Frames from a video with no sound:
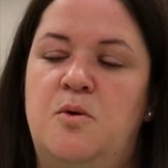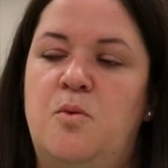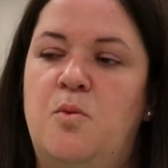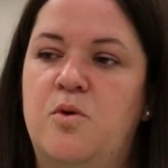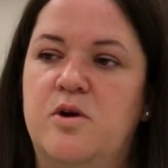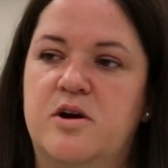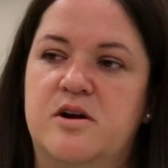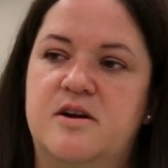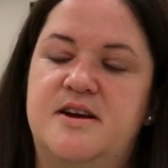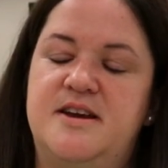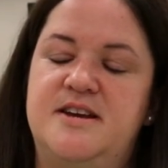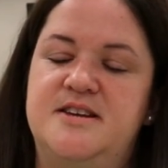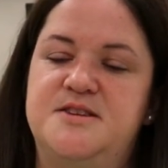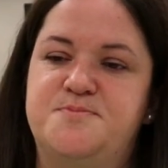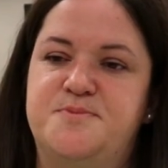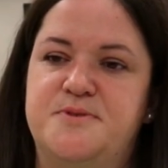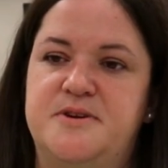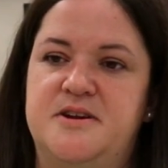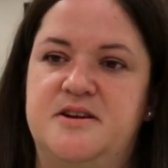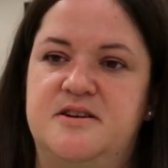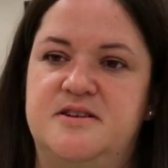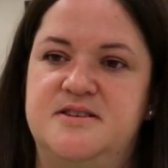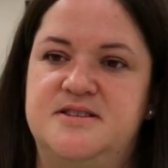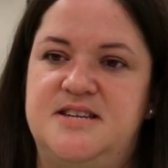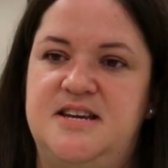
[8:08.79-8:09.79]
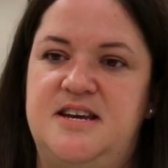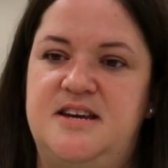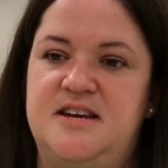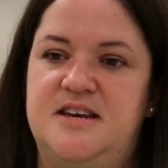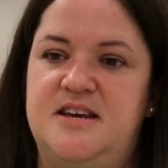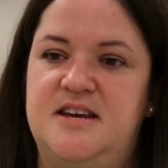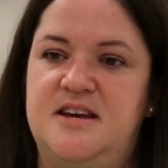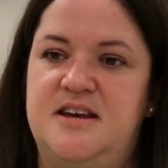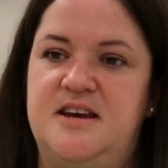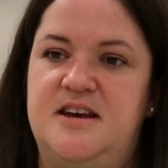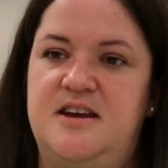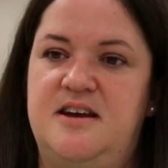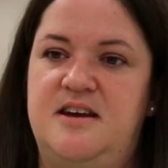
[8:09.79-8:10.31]
where he's planning on
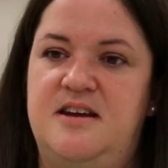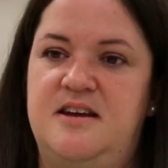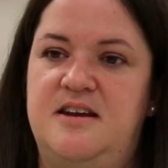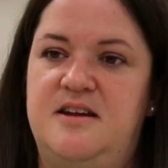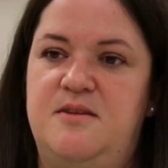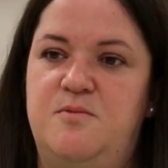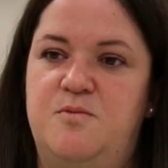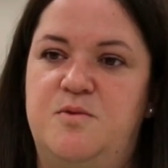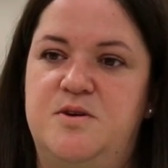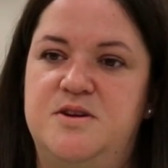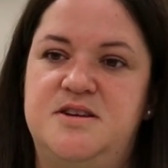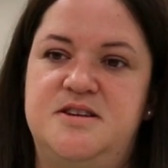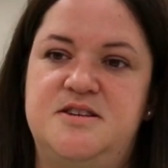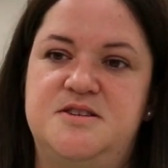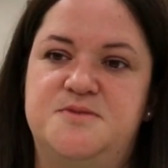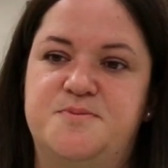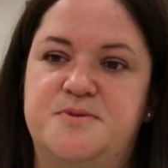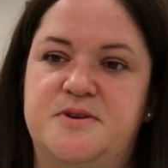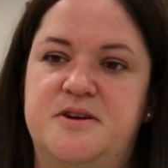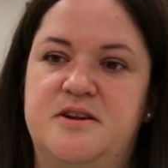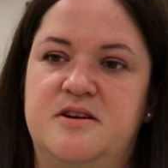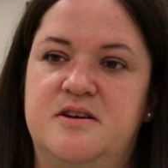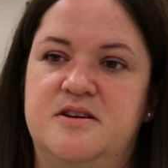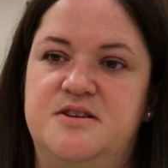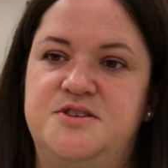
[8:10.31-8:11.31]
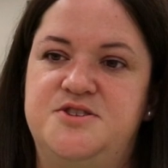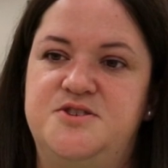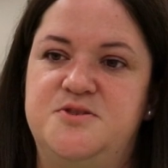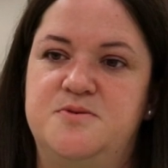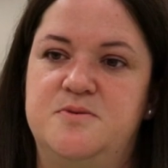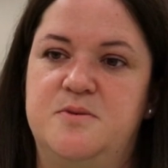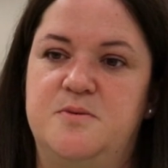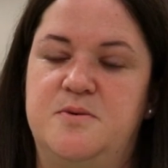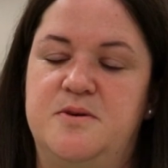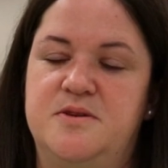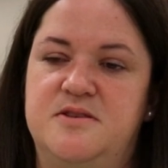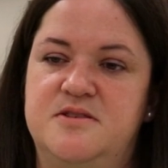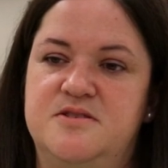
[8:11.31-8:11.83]
taking it and what he's planning on
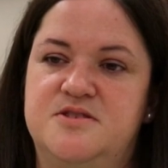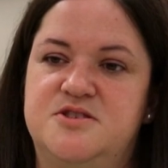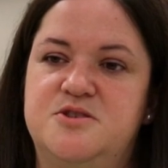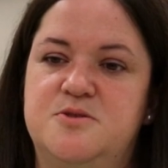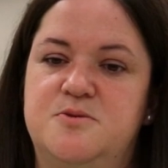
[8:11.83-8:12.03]
doing with it.